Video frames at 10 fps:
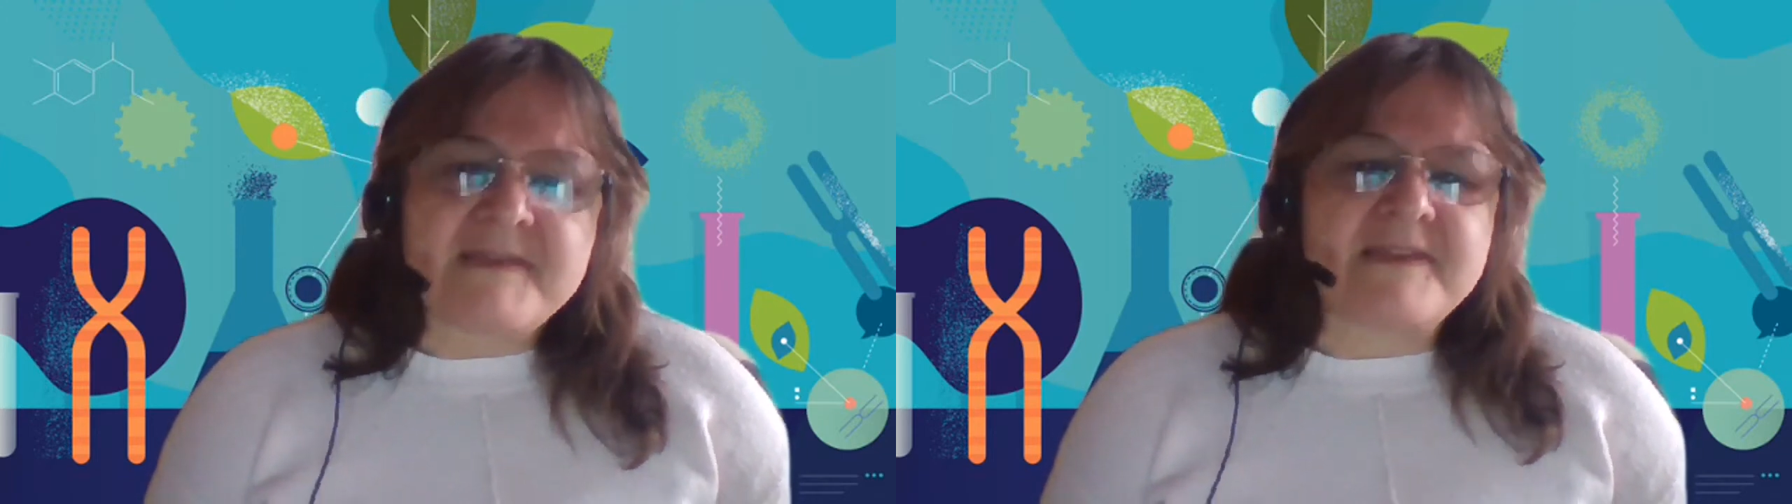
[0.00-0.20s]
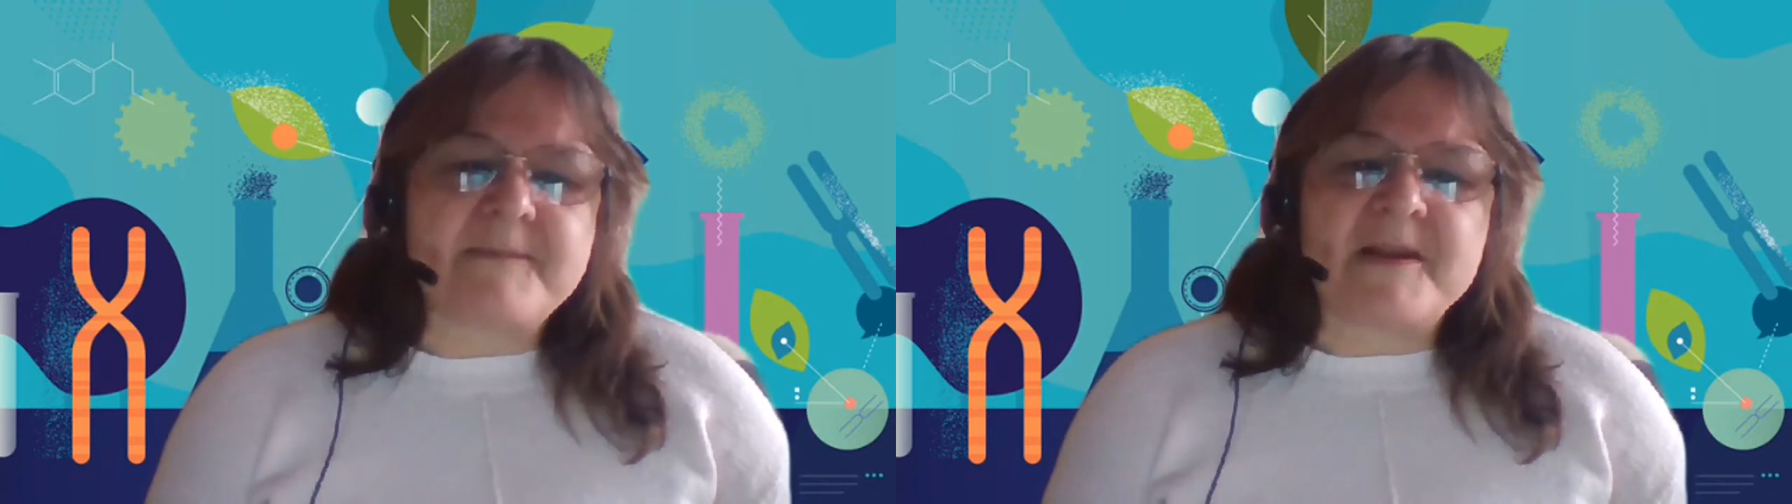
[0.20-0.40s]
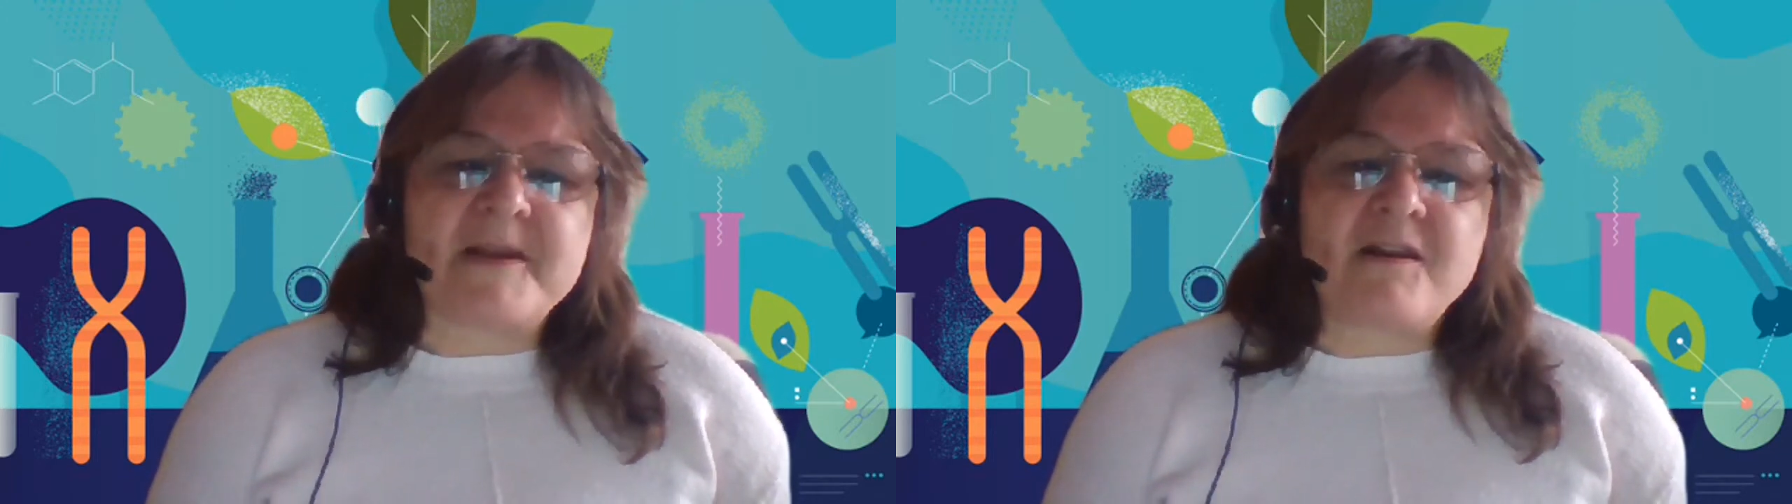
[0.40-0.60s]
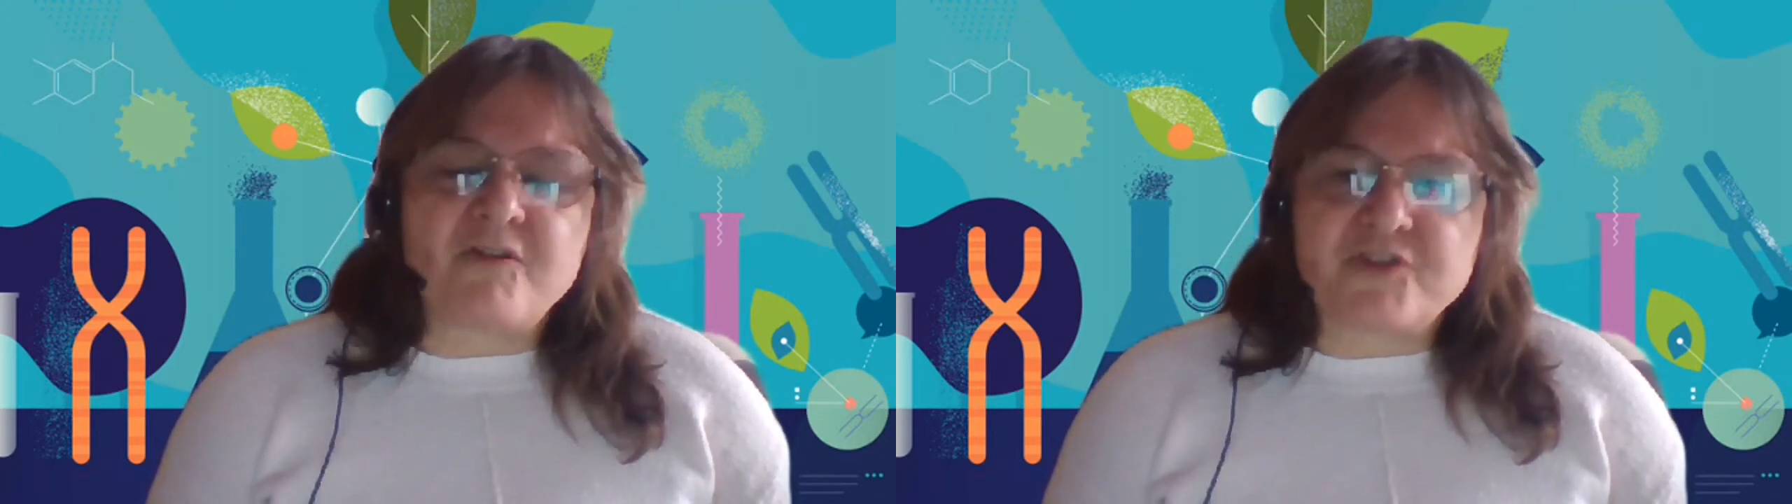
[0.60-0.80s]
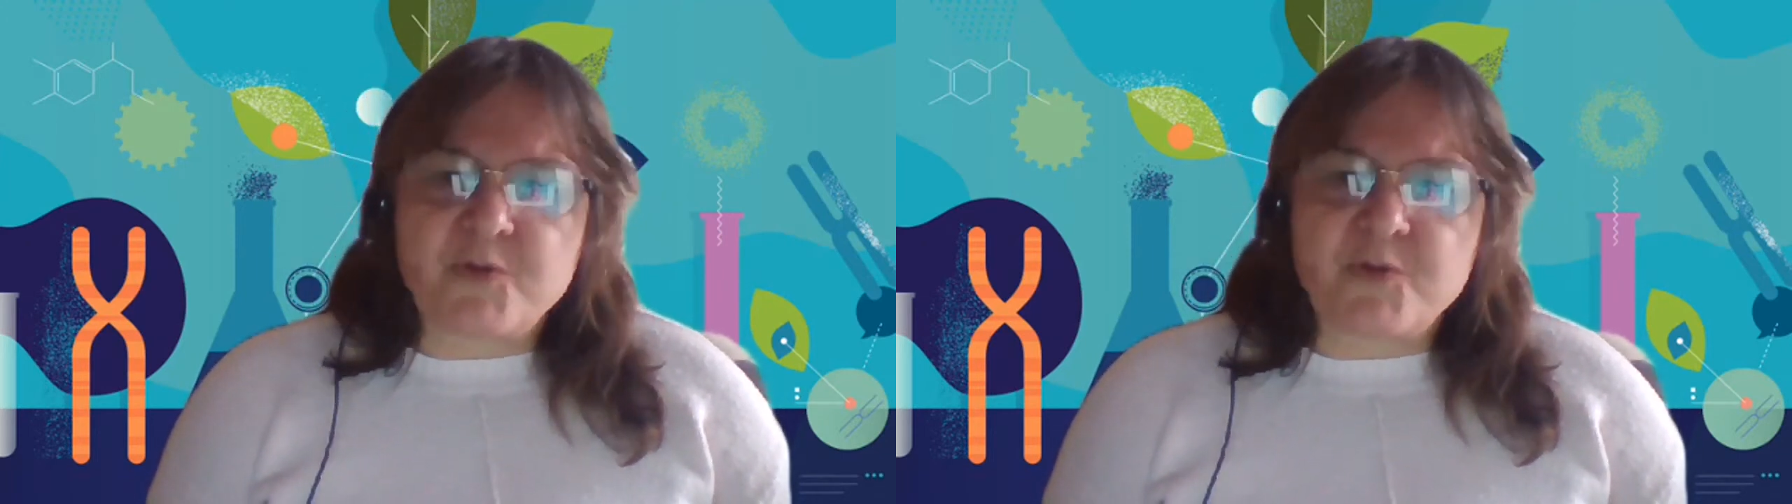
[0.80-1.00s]
then there'll be
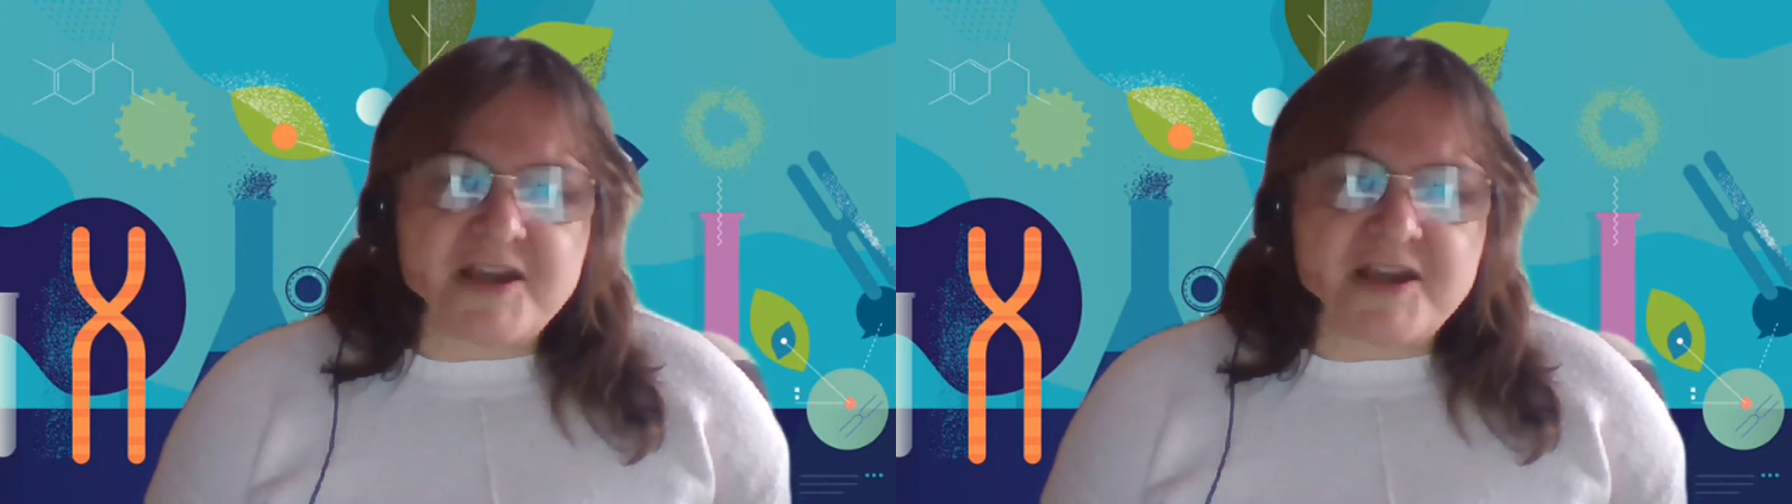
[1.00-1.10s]
lots of